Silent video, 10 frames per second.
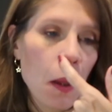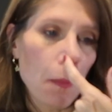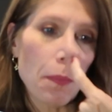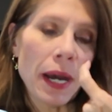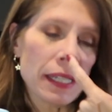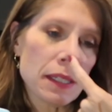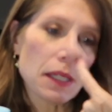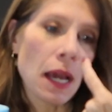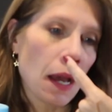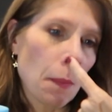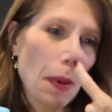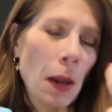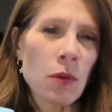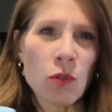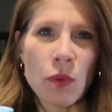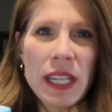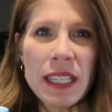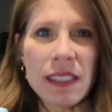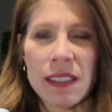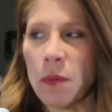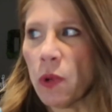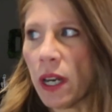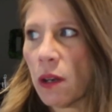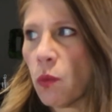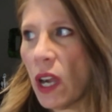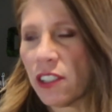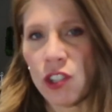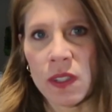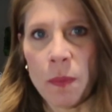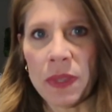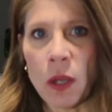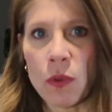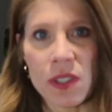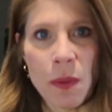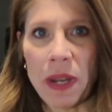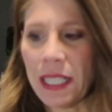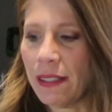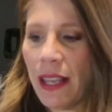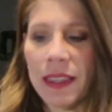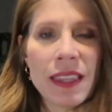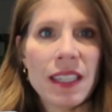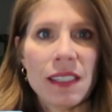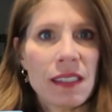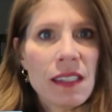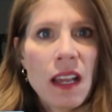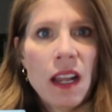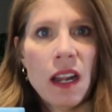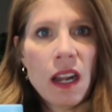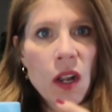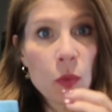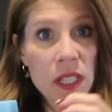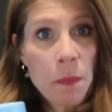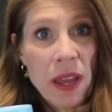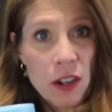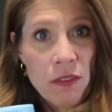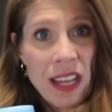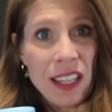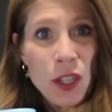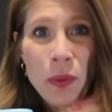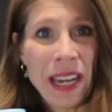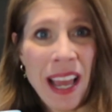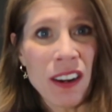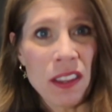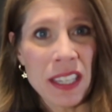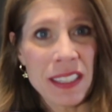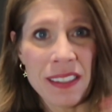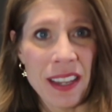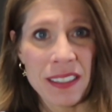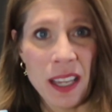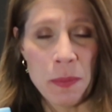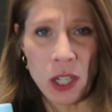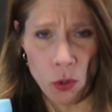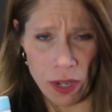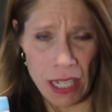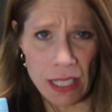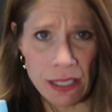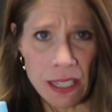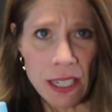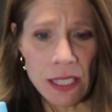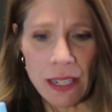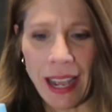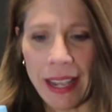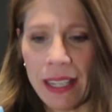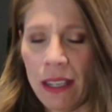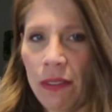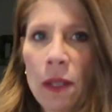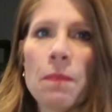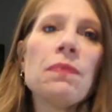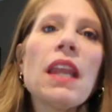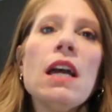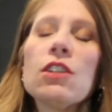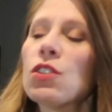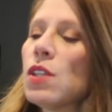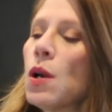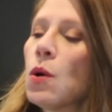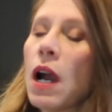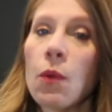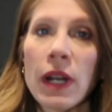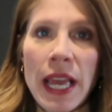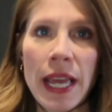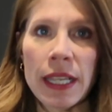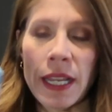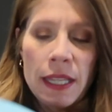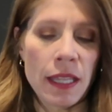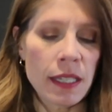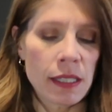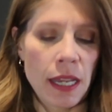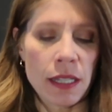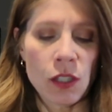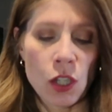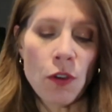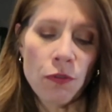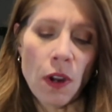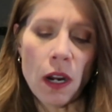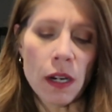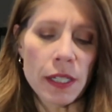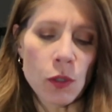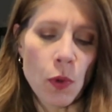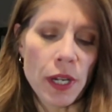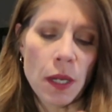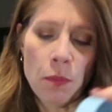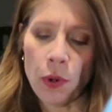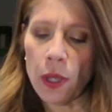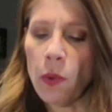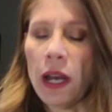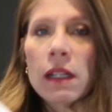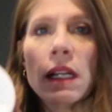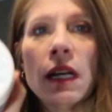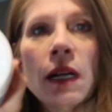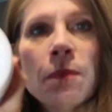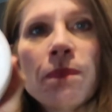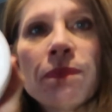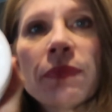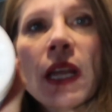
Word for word: but um, I was reading somewhere or watched something where somebody said this was a better value and had all the exact same ingredients in it. Hi, Evie. So I went ahead and got this, and so far it's working pretty well. Um,